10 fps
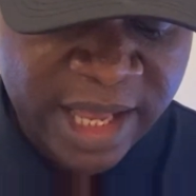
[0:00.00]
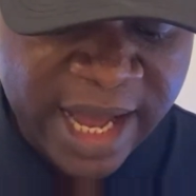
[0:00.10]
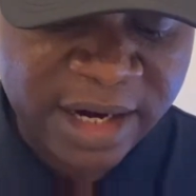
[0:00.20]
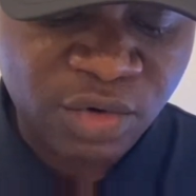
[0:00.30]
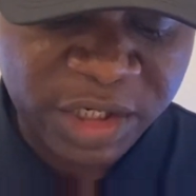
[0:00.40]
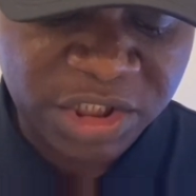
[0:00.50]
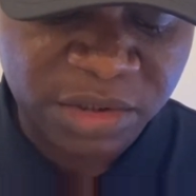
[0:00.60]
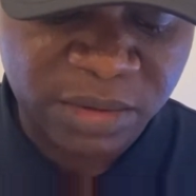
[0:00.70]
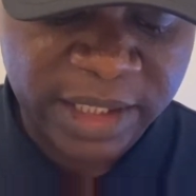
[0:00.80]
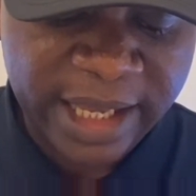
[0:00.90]
And
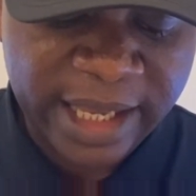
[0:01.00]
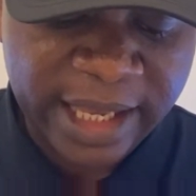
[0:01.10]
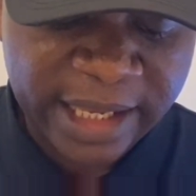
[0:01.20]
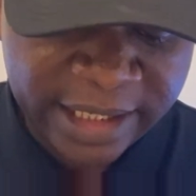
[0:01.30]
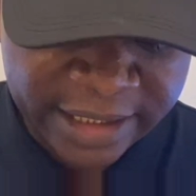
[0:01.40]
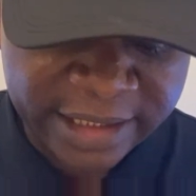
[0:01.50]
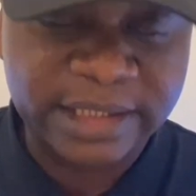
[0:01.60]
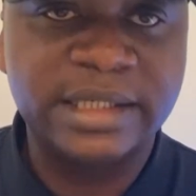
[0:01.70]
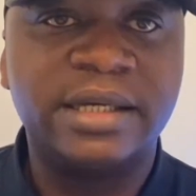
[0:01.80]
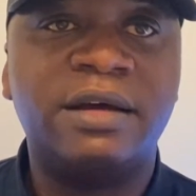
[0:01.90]
Rachael
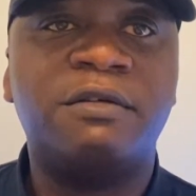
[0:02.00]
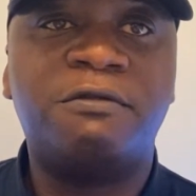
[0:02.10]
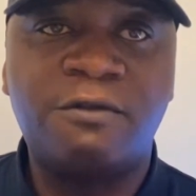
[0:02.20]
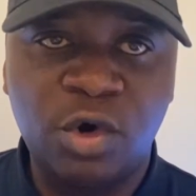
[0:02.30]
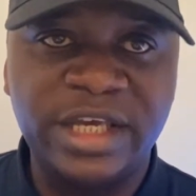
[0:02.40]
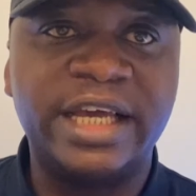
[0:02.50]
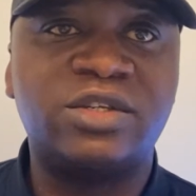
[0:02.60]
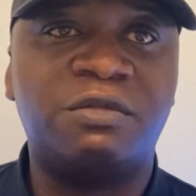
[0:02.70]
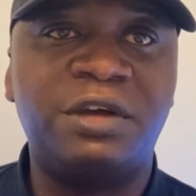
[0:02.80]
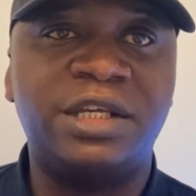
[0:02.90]
Edet, 4
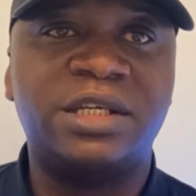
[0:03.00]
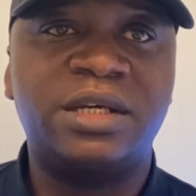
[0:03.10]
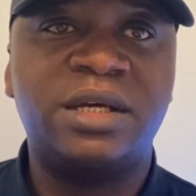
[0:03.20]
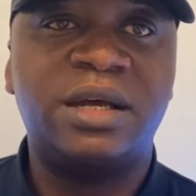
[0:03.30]
years of age.